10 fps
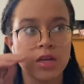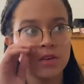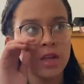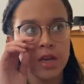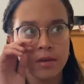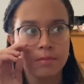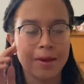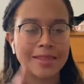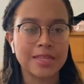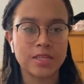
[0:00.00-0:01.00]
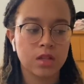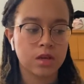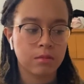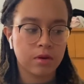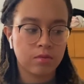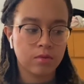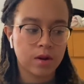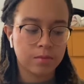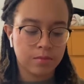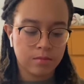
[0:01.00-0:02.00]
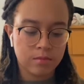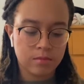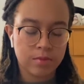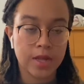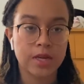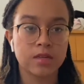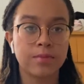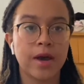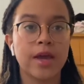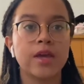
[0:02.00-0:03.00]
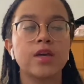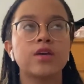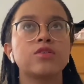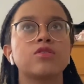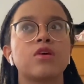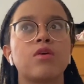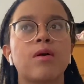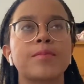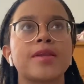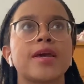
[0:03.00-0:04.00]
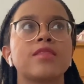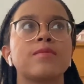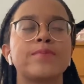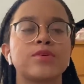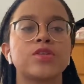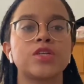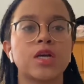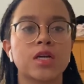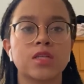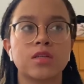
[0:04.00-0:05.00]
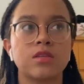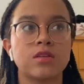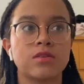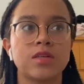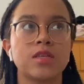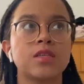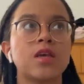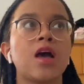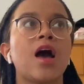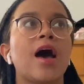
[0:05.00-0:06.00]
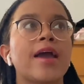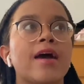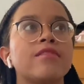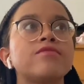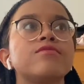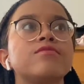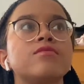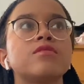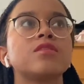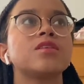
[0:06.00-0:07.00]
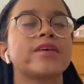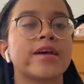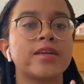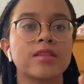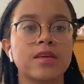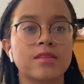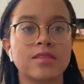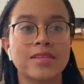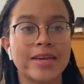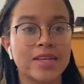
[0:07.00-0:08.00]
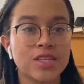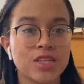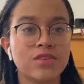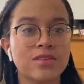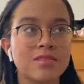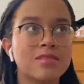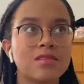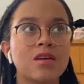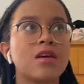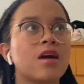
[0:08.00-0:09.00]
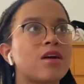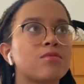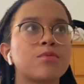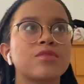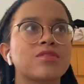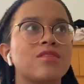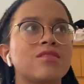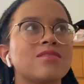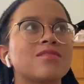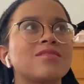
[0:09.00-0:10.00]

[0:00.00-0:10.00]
you like my list, what I'm planning to buy. So I'm gonna get the Percy Jackson series. I have the second series. I don't remember what it's called.